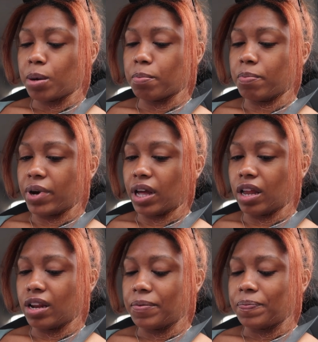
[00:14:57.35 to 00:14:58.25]

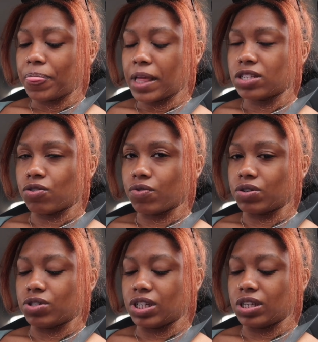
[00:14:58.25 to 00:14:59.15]
but that's
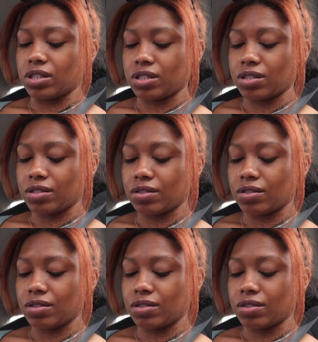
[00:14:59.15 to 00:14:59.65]
grilled cheese.